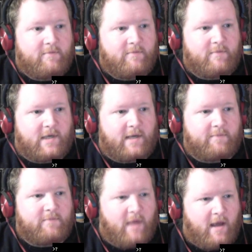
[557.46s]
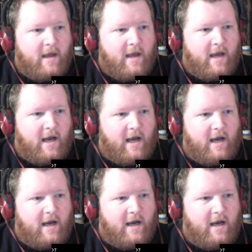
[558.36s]
But
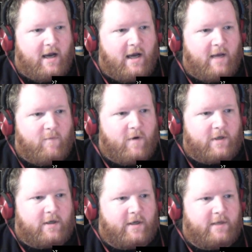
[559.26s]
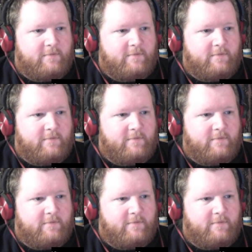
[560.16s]
I'm working on it.